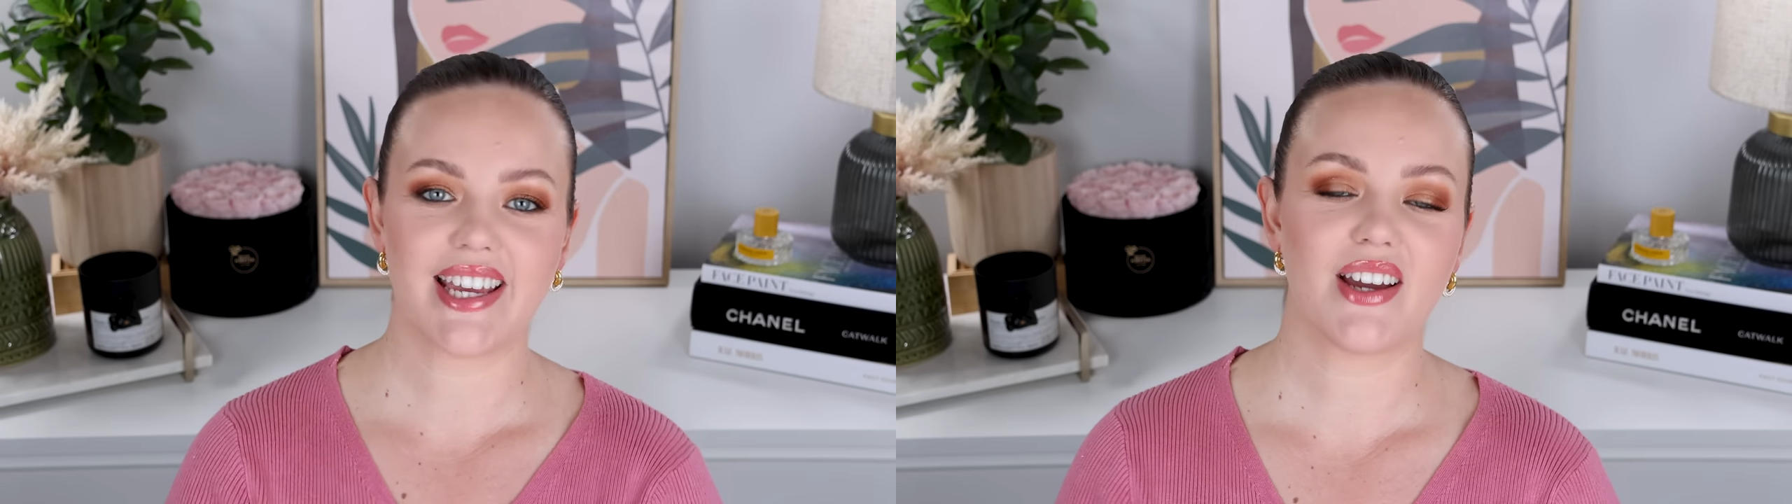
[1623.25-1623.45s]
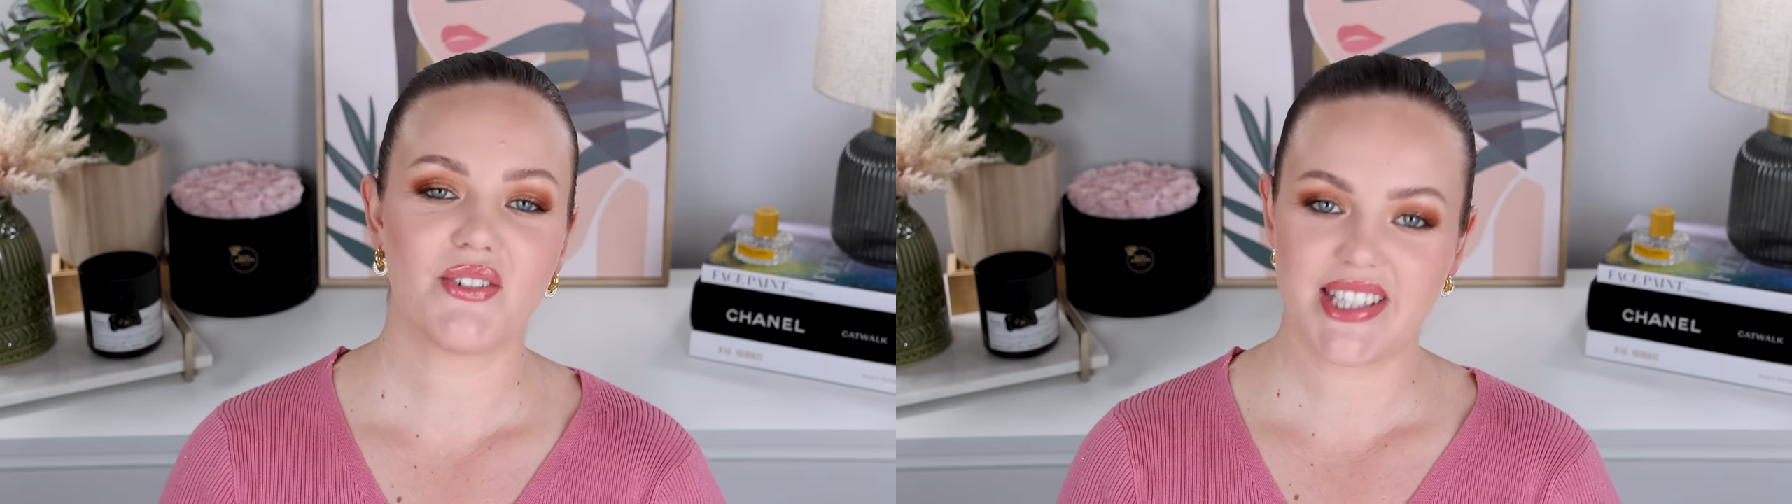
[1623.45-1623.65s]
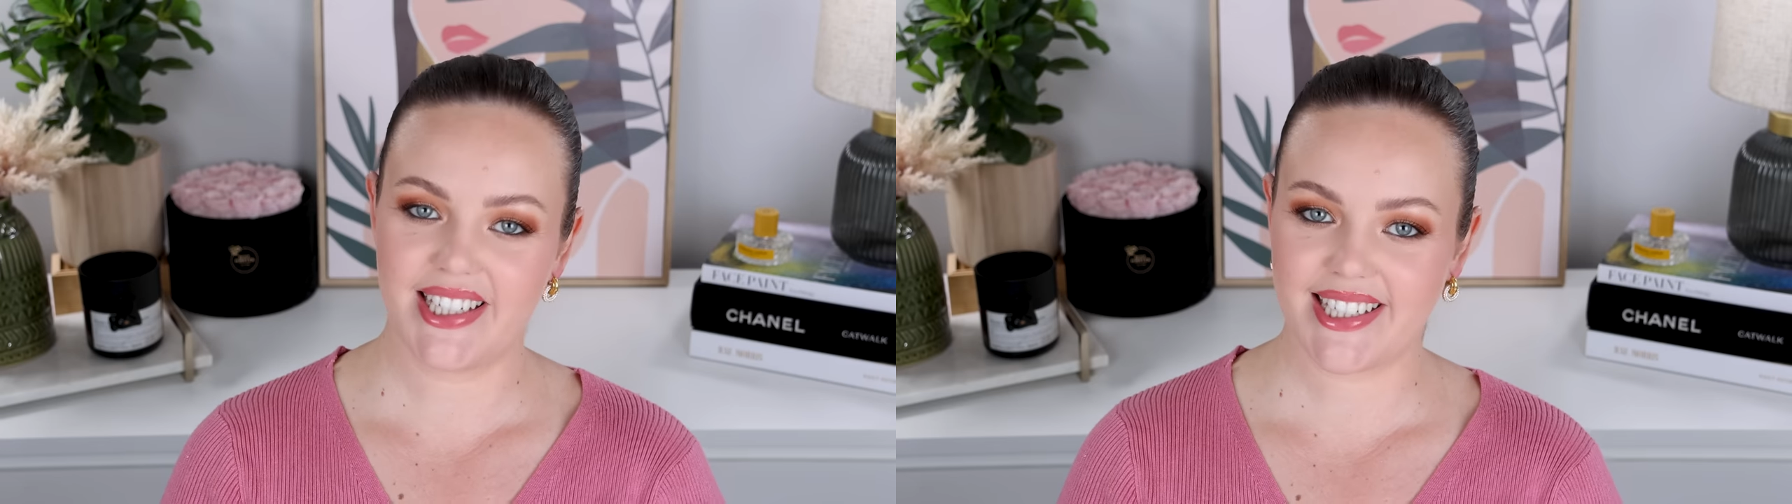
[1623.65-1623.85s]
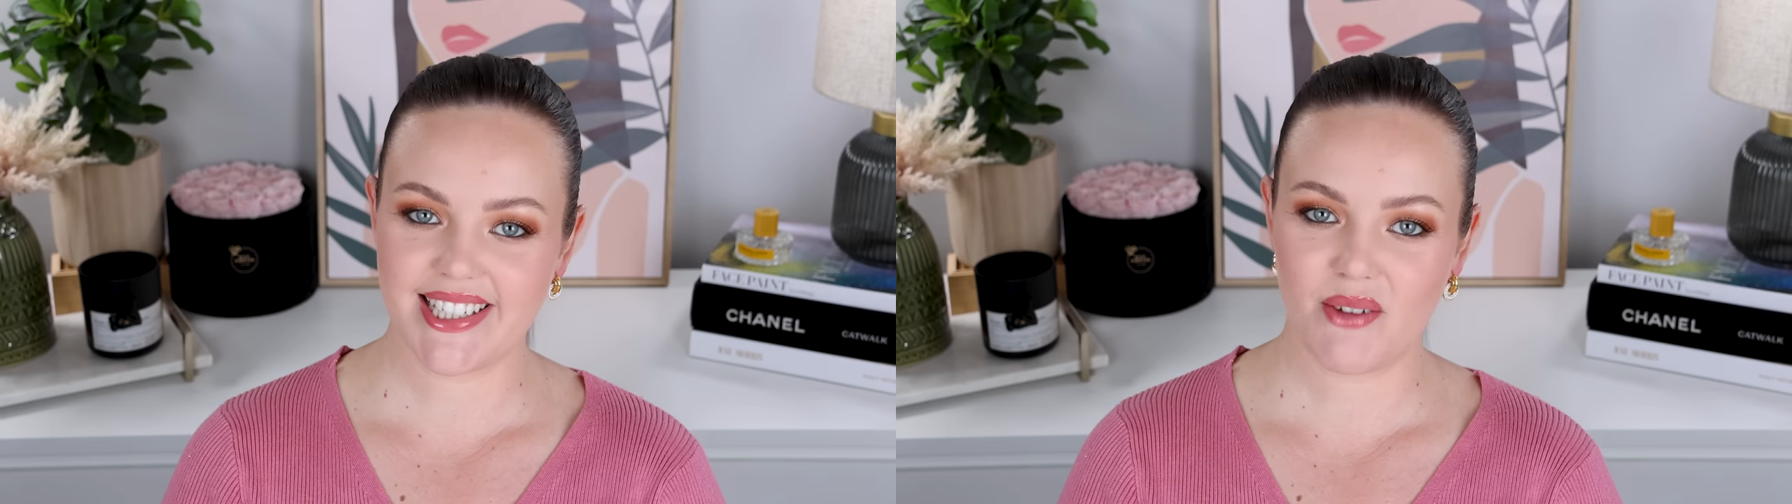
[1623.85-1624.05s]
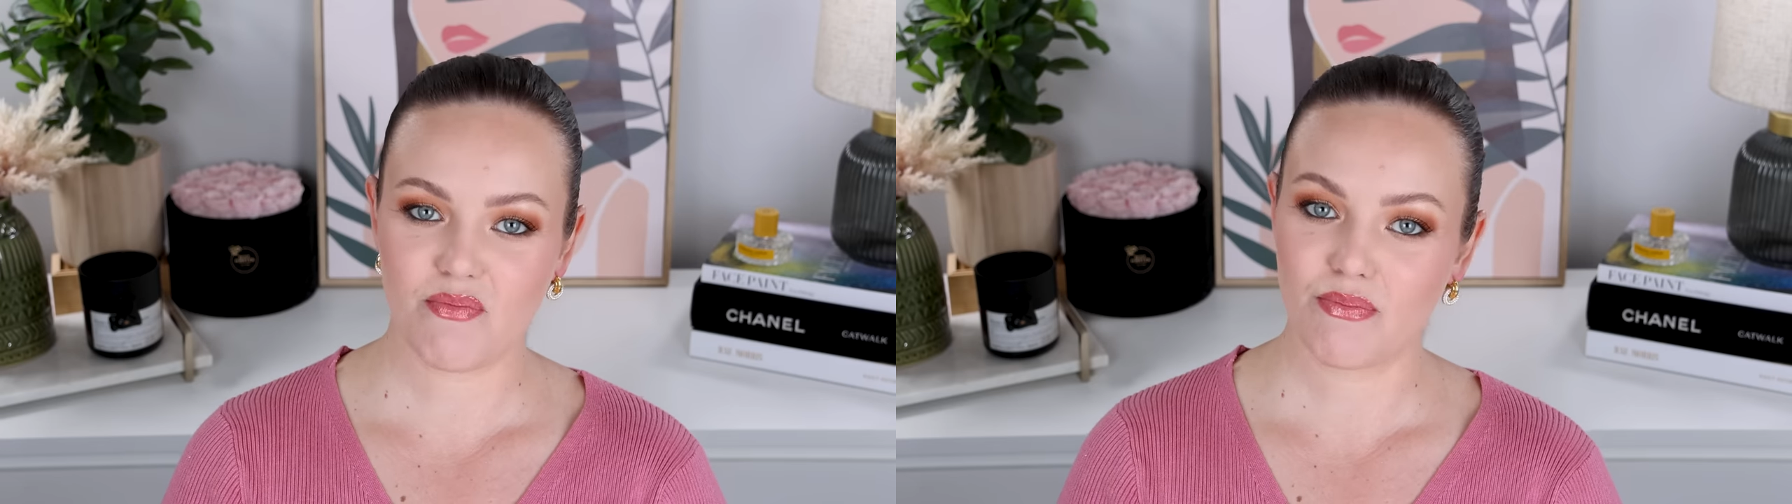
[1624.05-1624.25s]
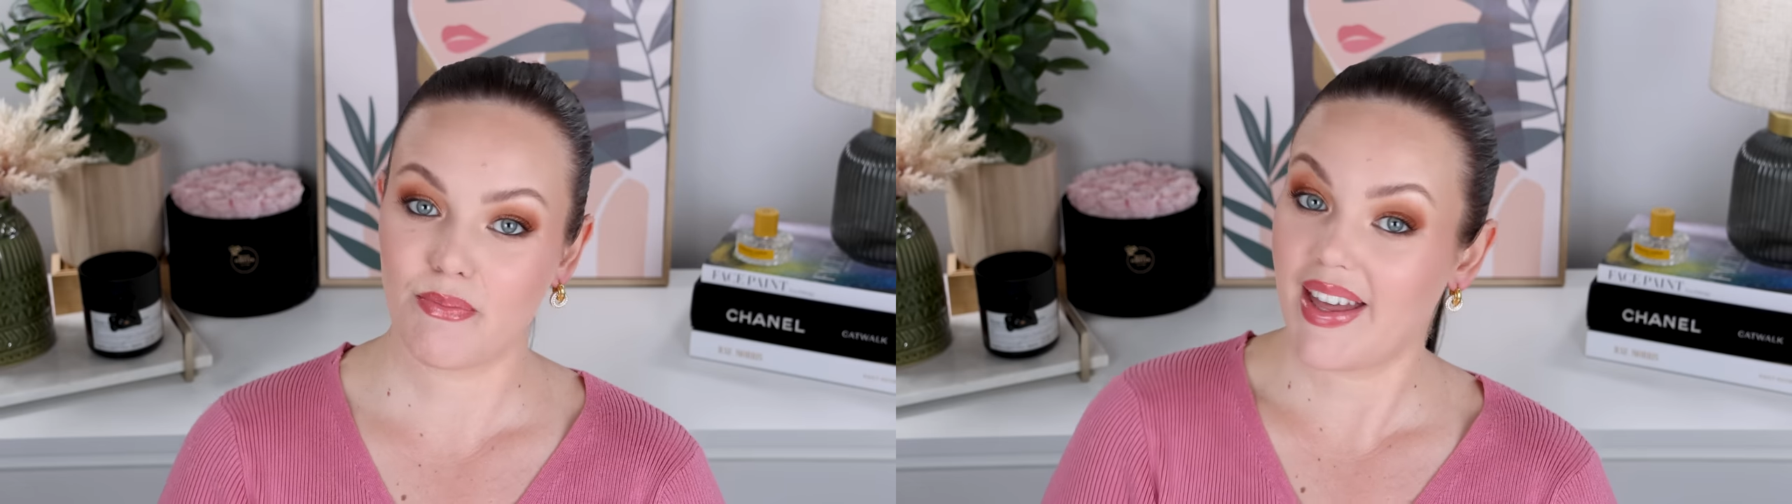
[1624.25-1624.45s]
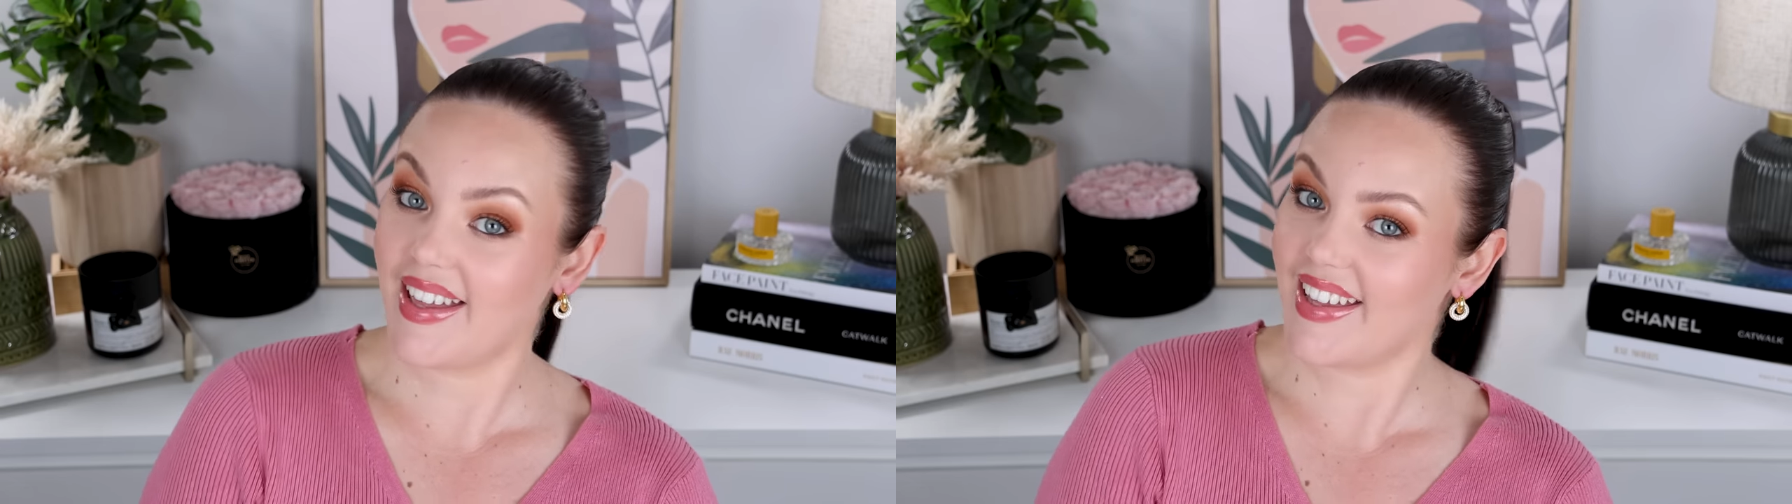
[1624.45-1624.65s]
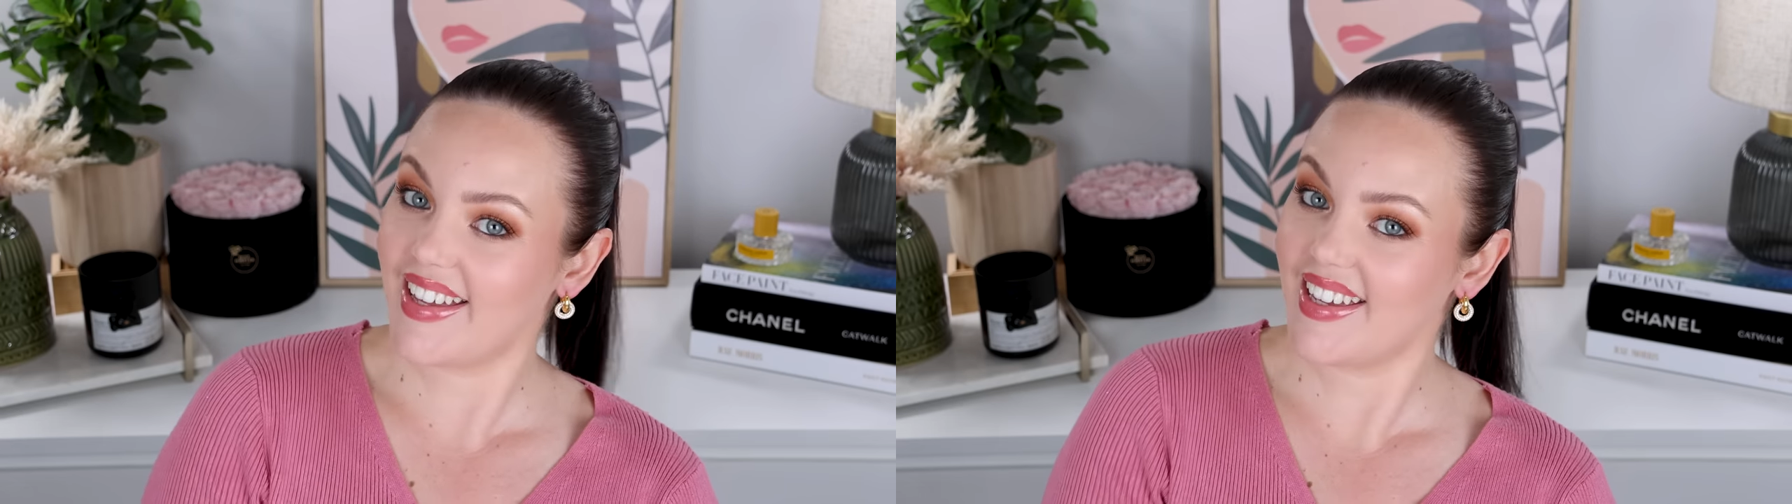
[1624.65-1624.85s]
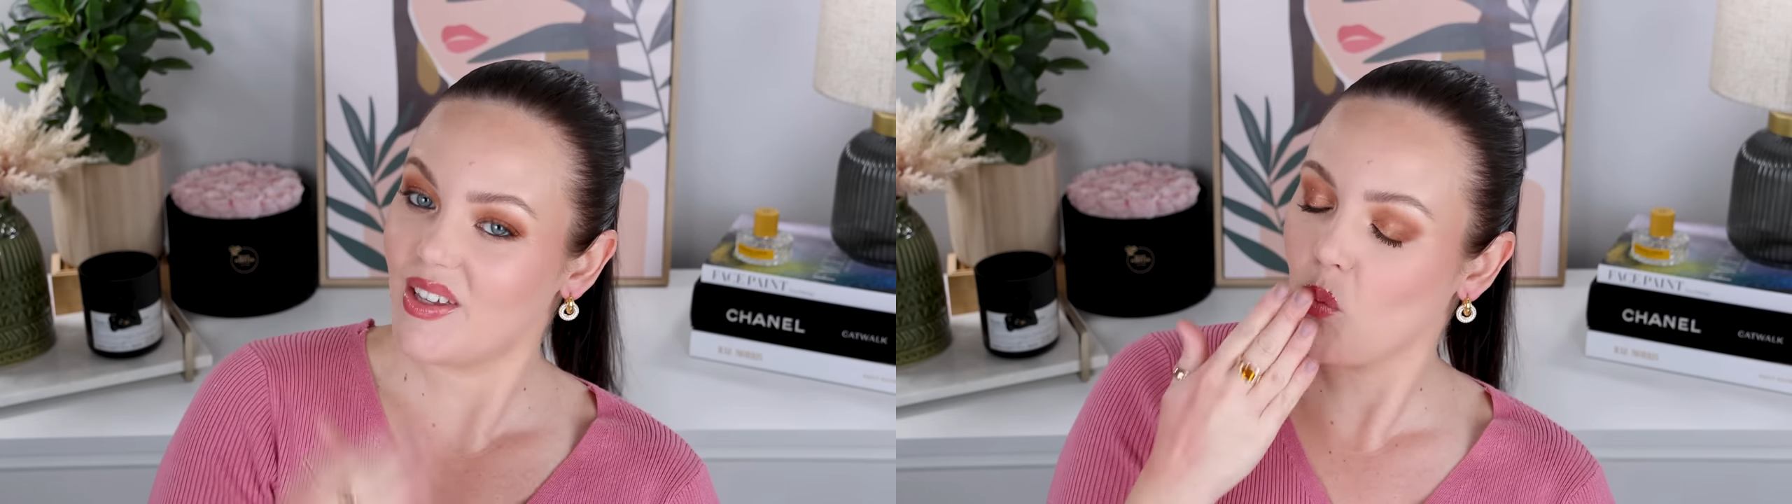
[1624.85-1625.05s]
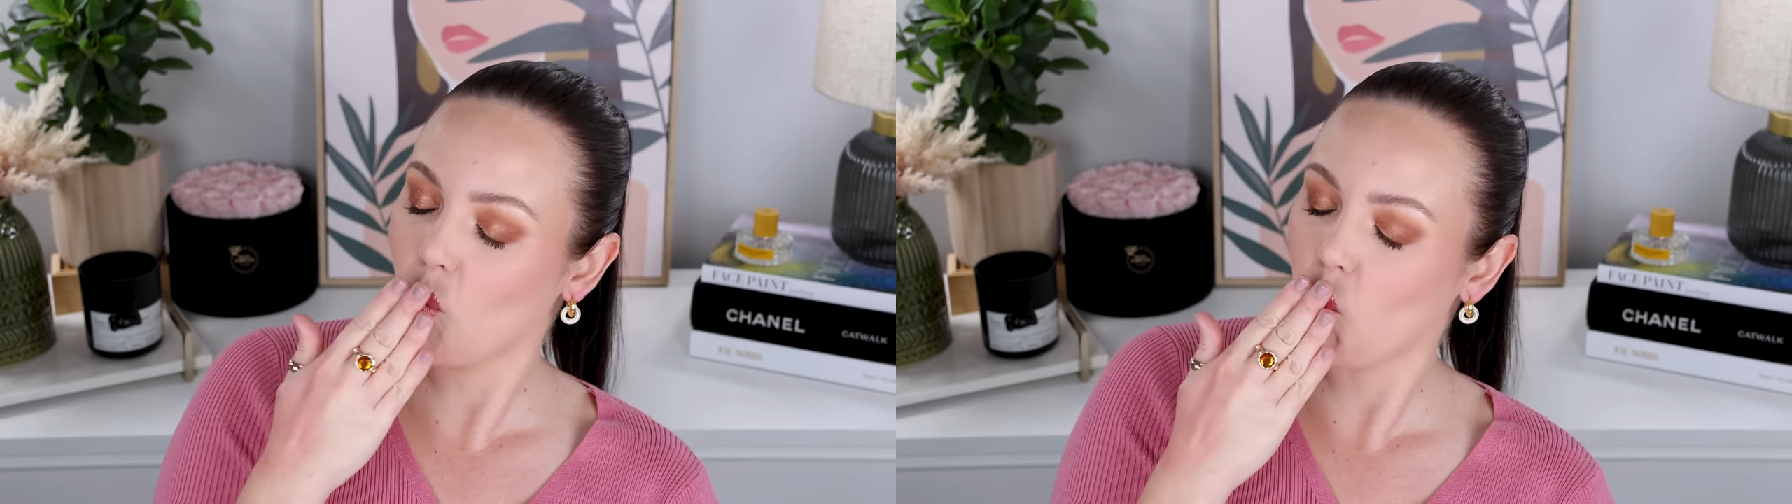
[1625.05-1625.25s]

and I will see you next time. Bye.